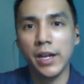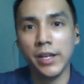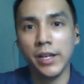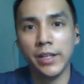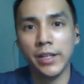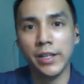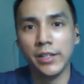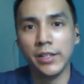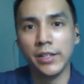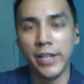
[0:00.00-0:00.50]

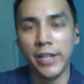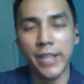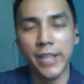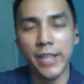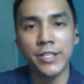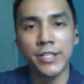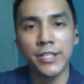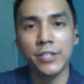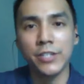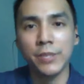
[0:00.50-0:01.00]
the
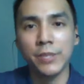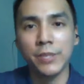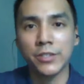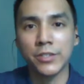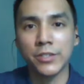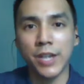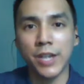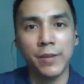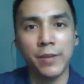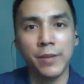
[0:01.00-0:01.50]
SH
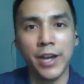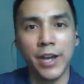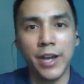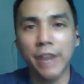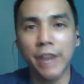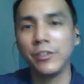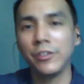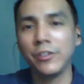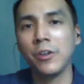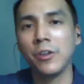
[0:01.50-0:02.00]
Monster, I
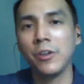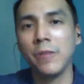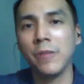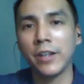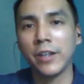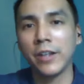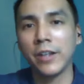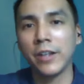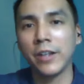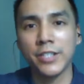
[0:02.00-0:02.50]
have to go
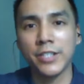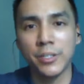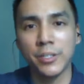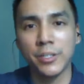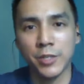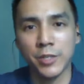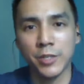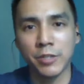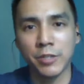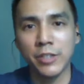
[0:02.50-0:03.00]
back to SH
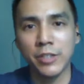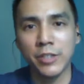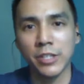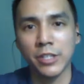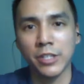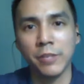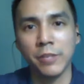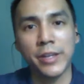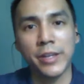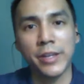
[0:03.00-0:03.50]
Monster S a
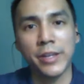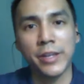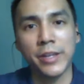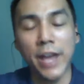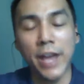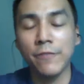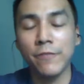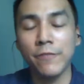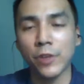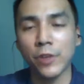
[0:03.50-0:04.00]
little bit.
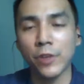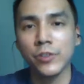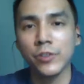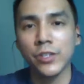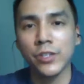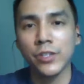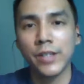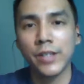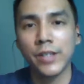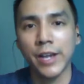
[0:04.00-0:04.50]
That
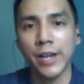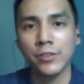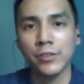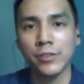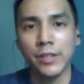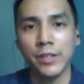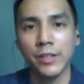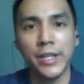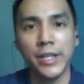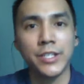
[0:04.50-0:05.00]
version
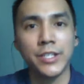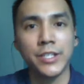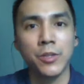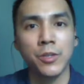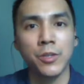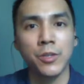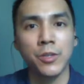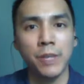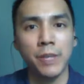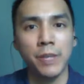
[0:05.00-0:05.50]
actually is
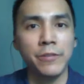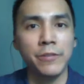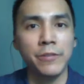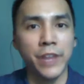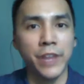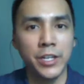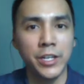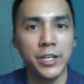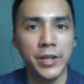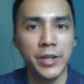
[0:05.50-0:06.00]
going up in
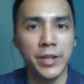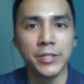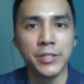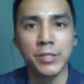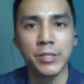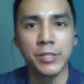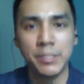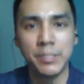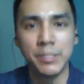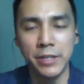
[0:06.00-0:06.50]
value as
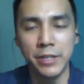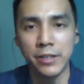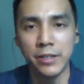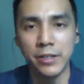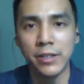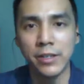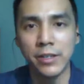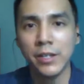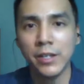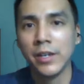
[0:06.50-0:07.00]
we
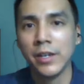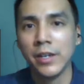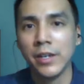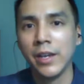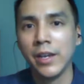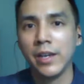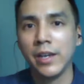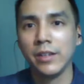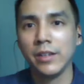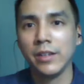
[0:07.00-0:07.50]
speak.
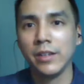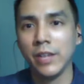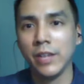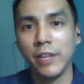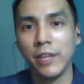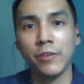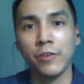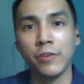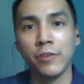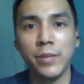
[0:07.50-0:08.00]

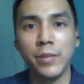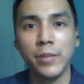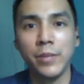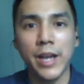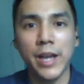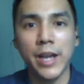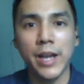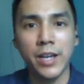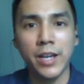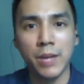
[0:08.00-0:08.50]
Lucky for me,
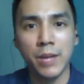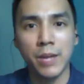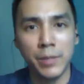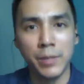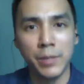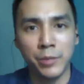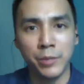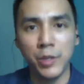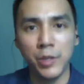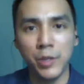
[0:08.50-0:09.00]
I got my
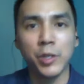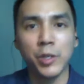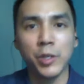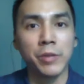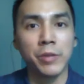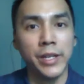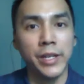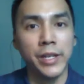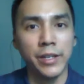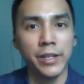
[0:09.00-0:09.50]
pre-order
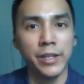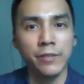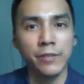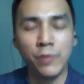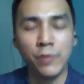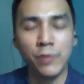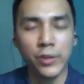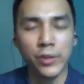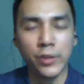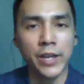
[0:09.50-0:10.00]
in
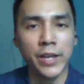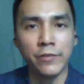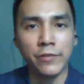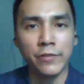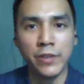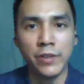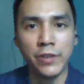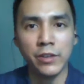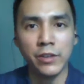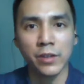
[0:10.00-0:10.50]
for that
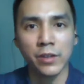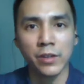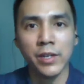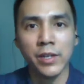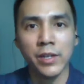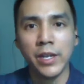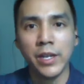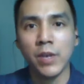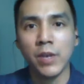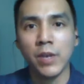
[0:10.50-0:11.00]
figure.
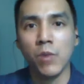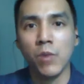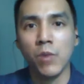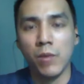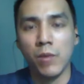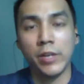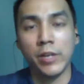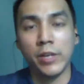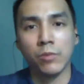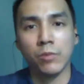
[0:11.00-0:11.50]

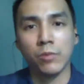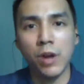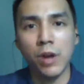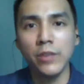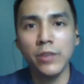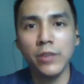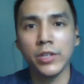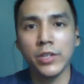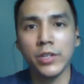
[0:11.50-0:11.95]
What went wrong though